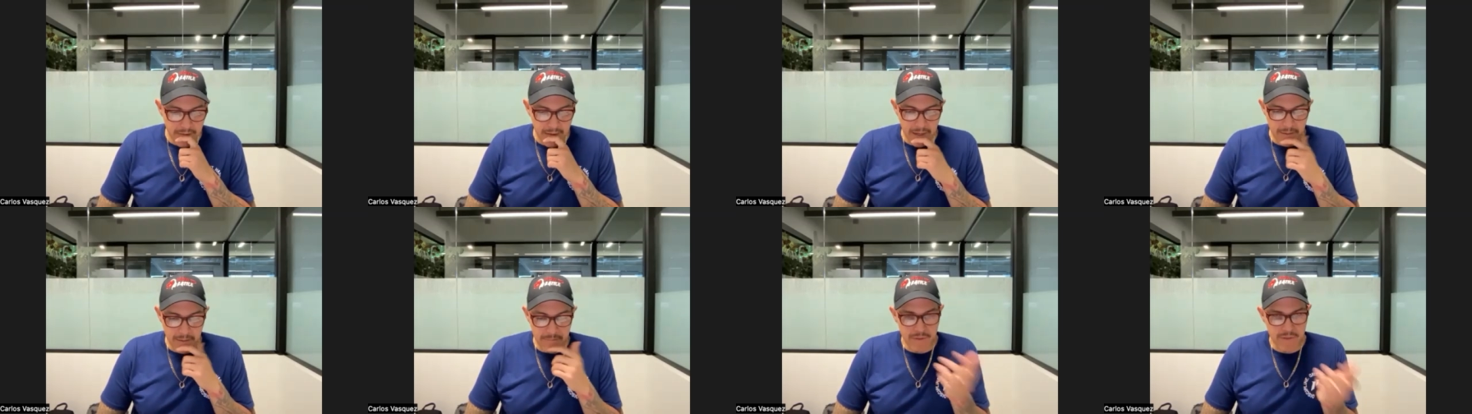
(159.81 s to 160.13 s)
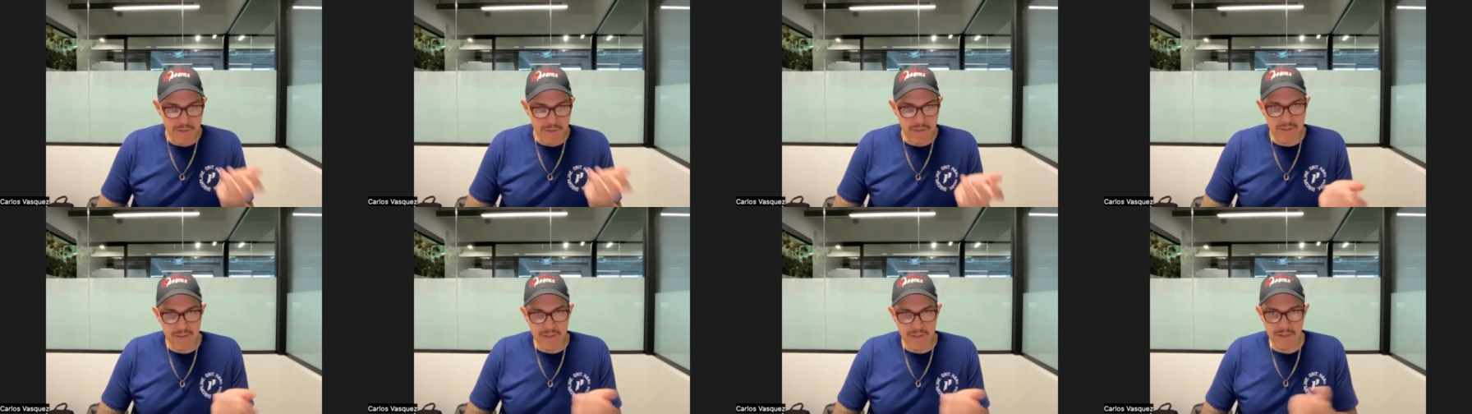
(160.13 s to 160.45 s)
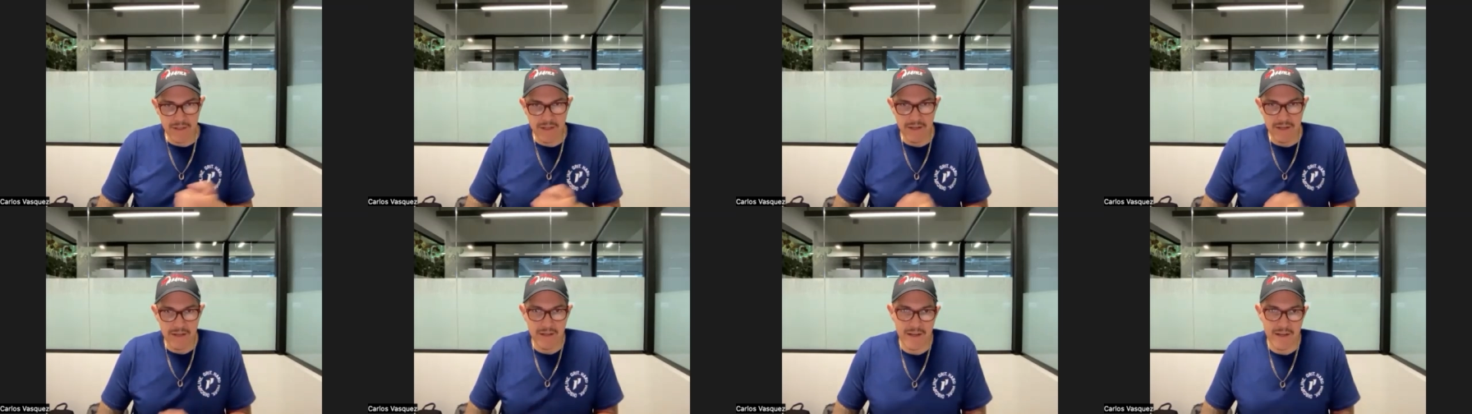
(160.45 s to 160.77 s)
I'm just
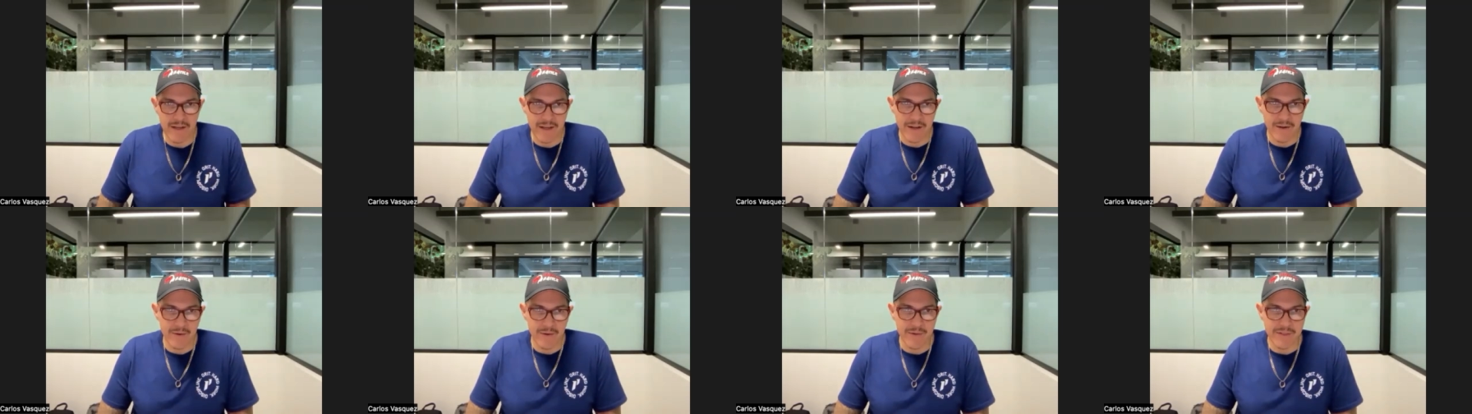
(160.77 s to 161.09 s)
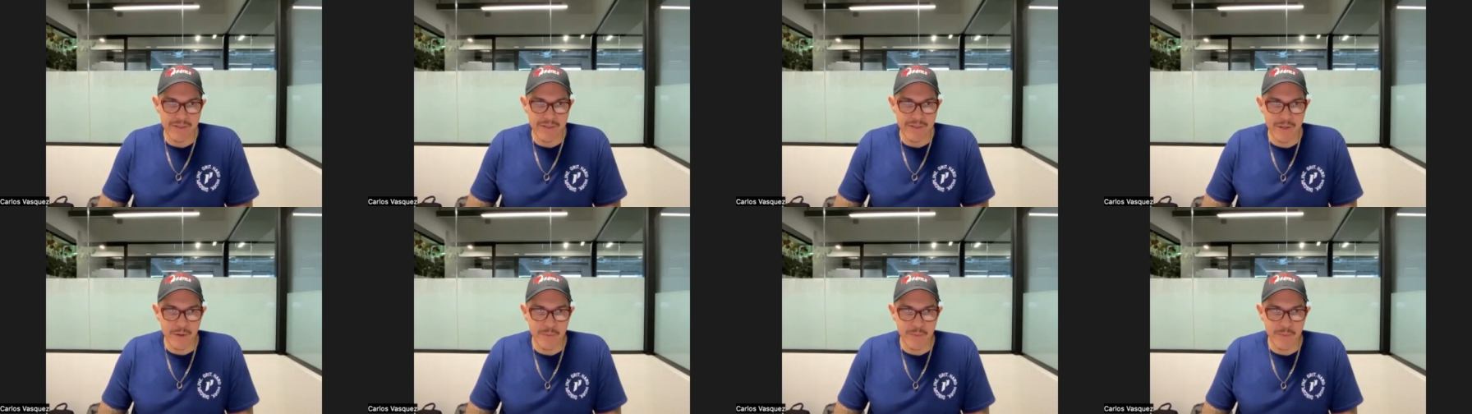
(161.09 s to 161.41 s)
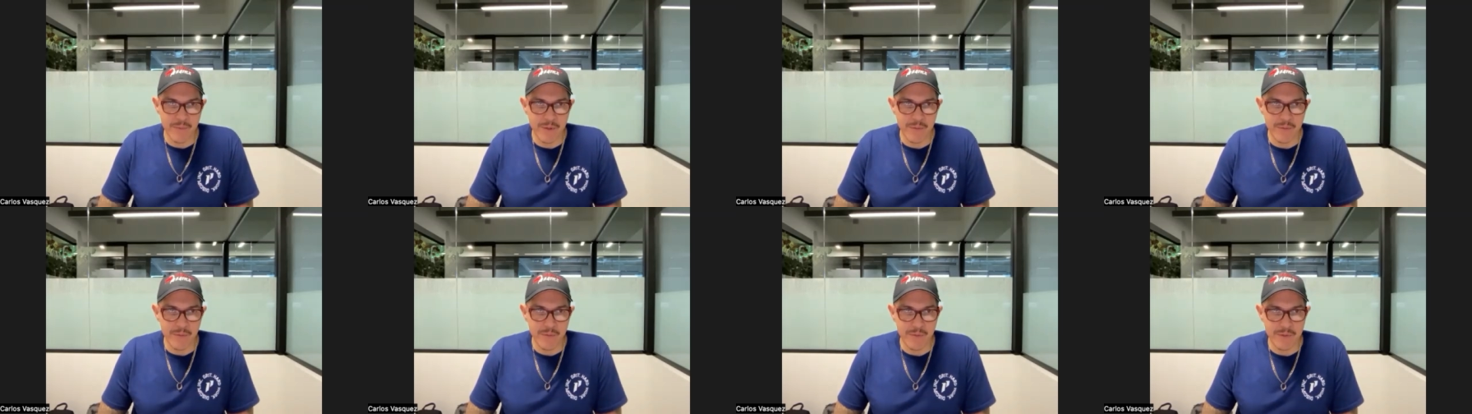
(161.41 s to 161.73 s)
like I always tell
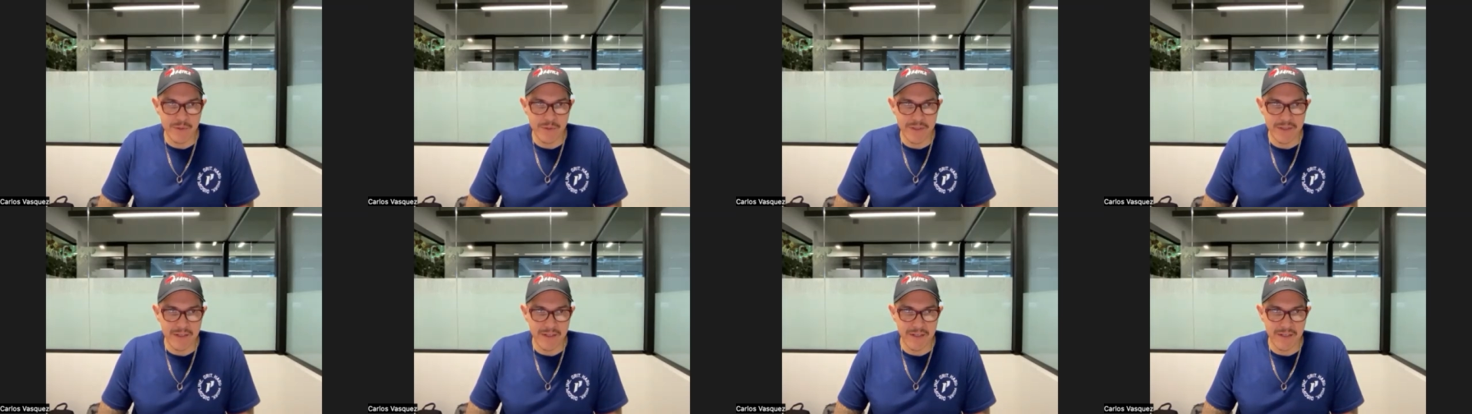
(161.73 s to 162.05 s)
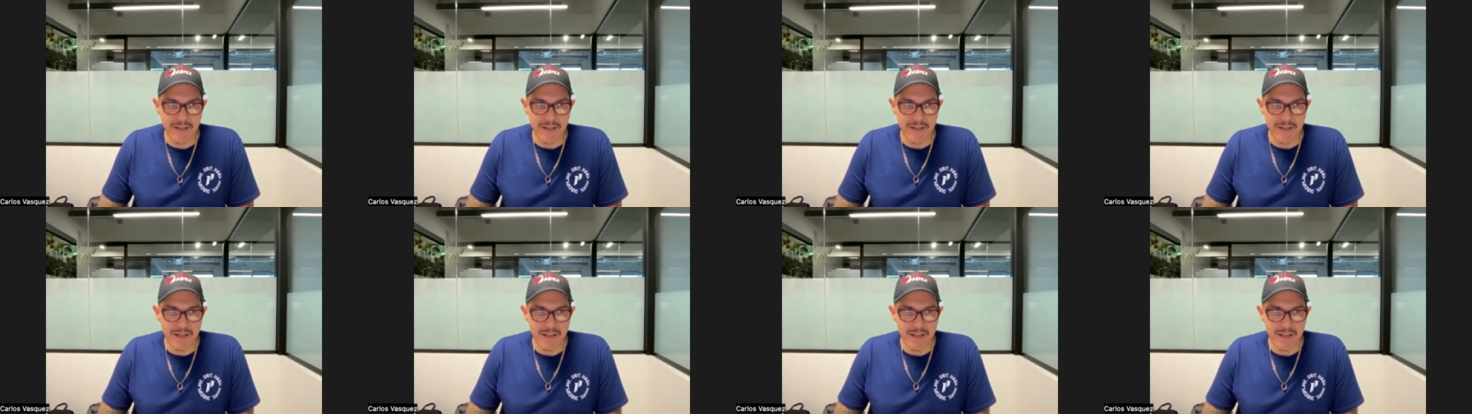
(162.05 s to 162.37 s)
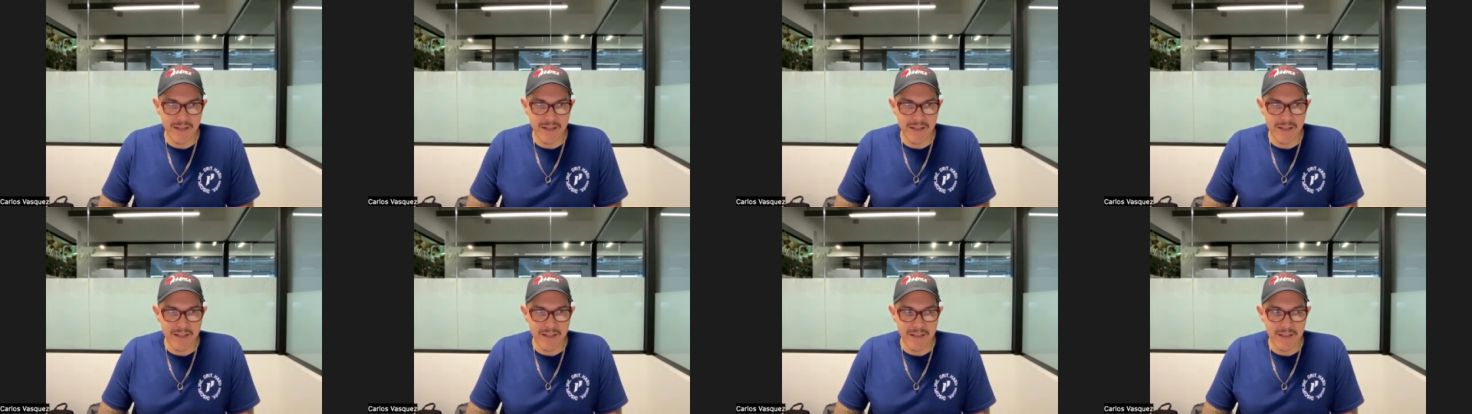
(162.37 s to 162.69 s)
people that
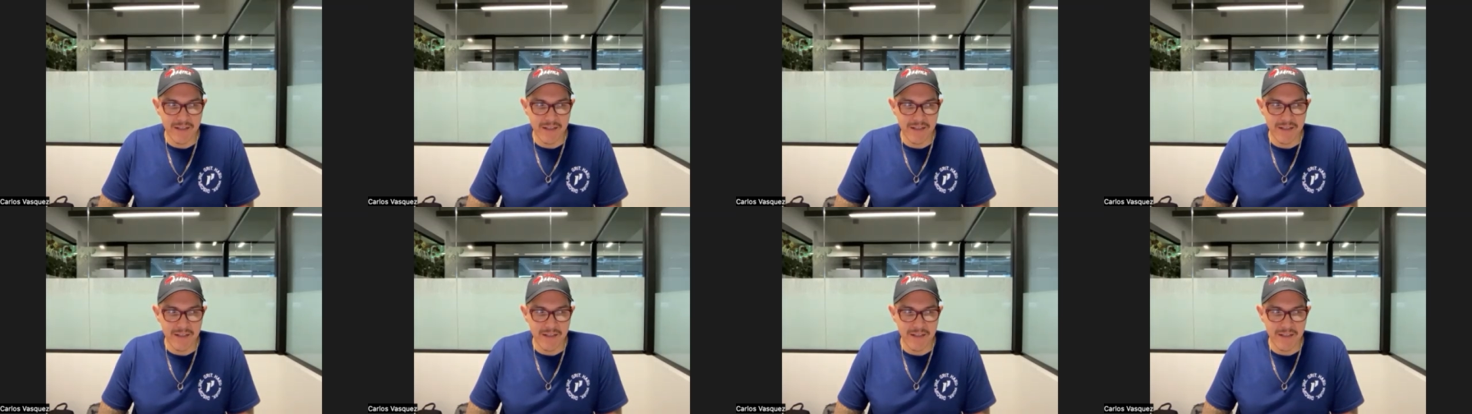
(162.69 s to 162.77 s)
I